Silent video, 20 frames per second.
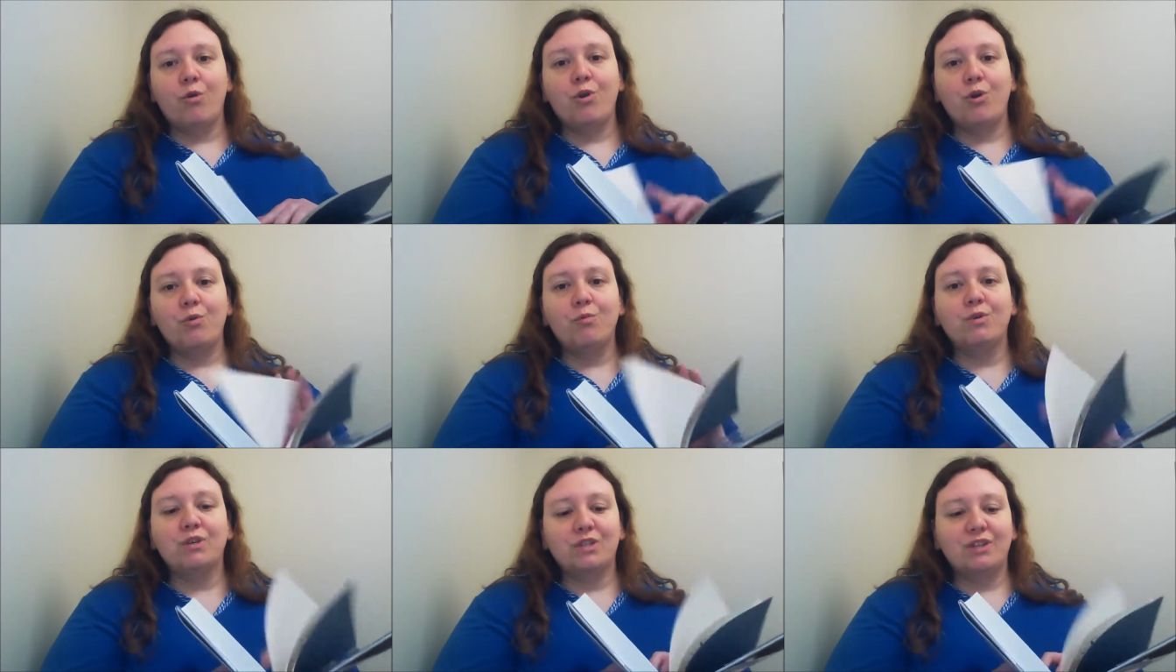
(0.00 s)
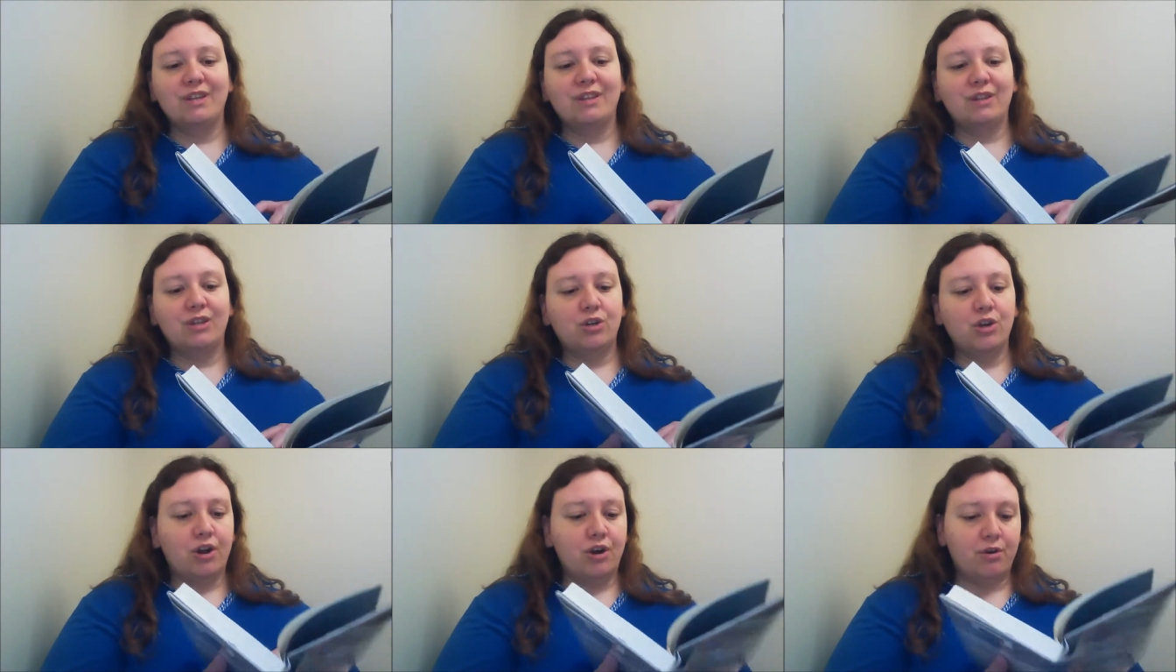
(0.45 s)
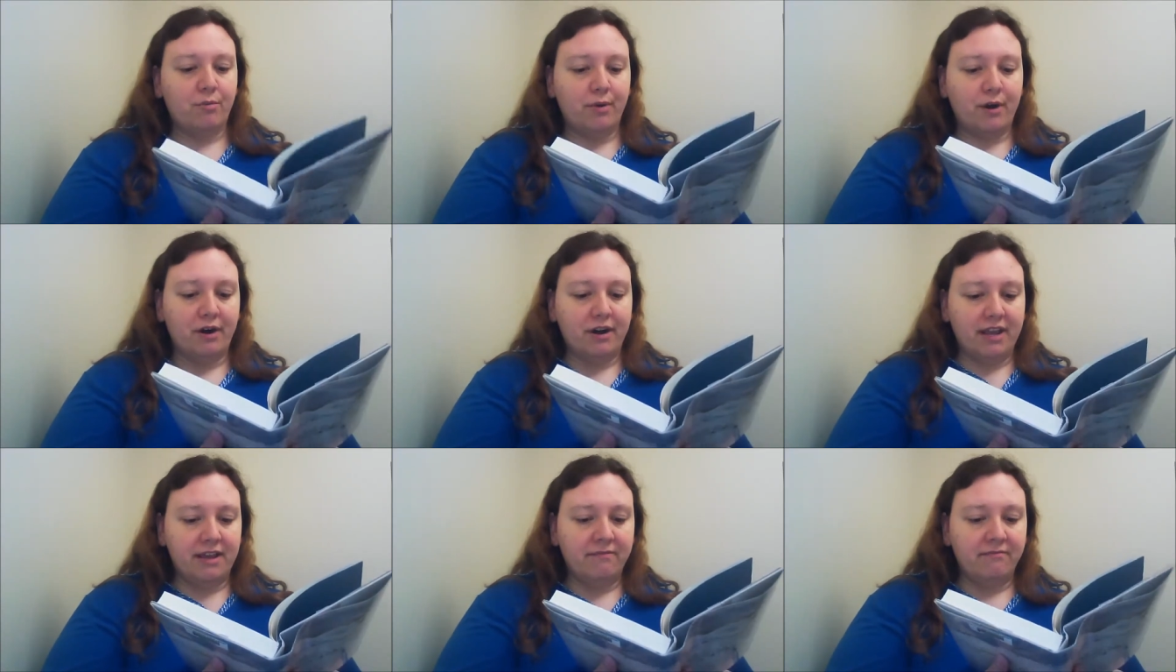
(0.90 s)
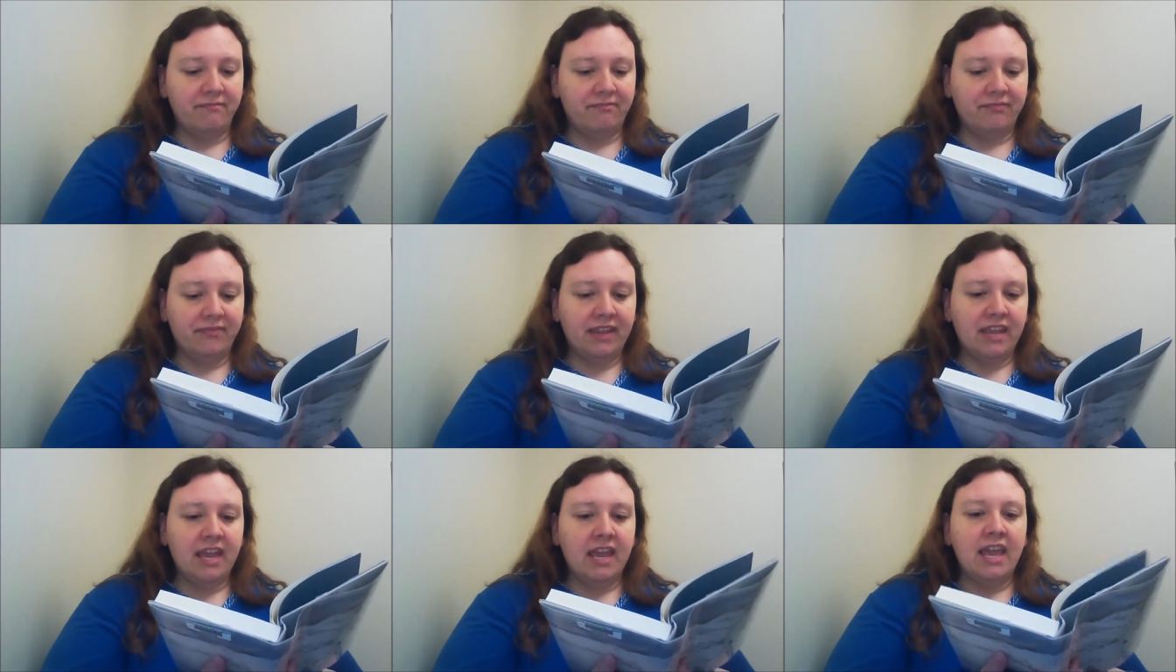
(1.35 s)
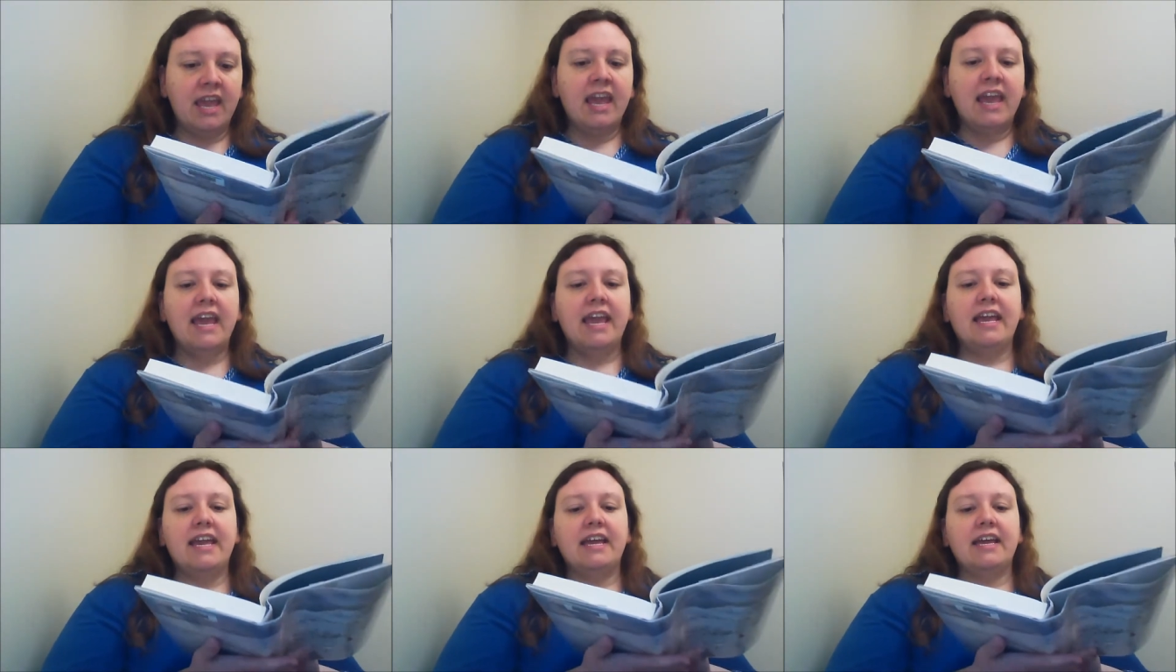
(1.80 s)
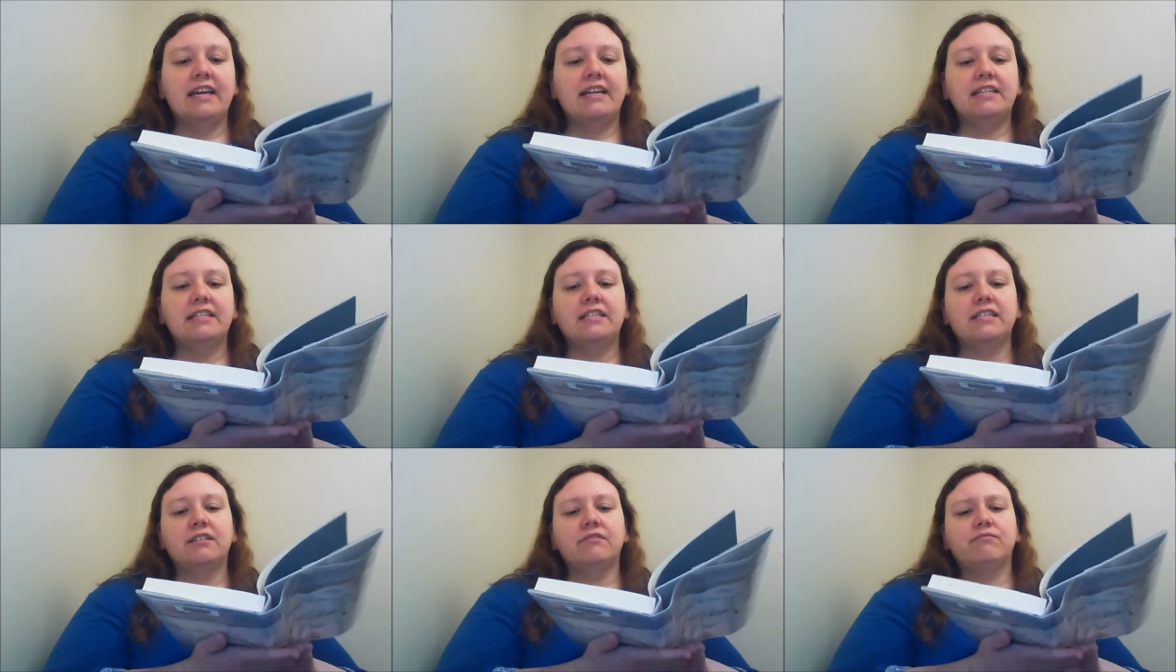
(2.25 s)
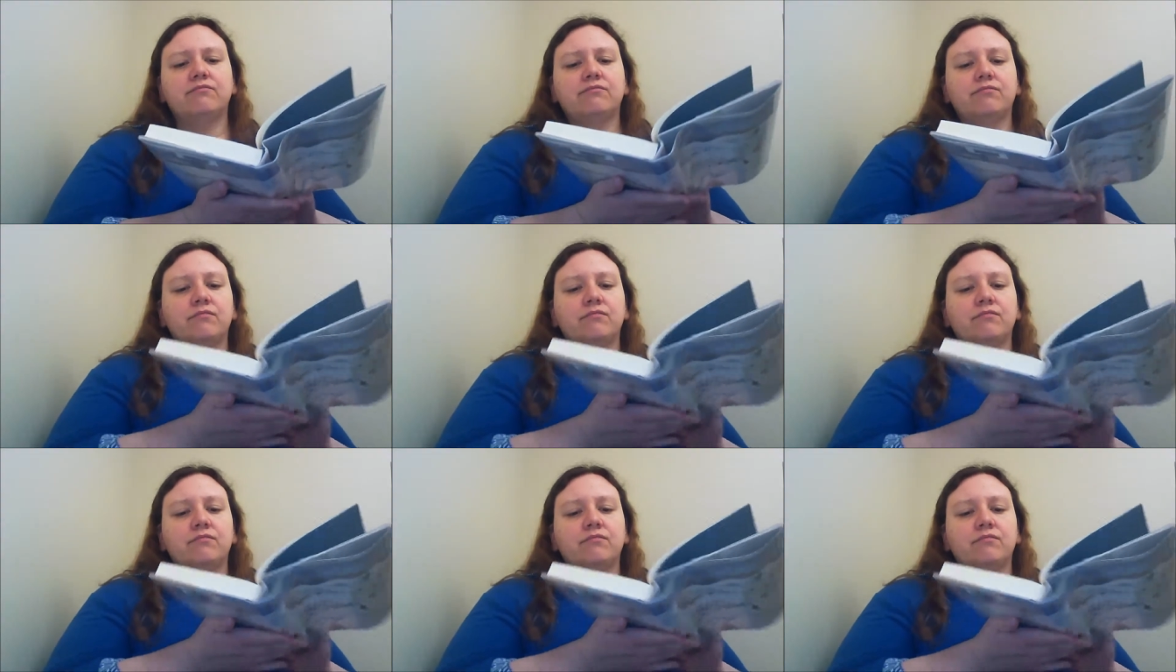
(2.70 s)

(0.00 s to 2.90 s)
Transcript: who was in the Donner Party, and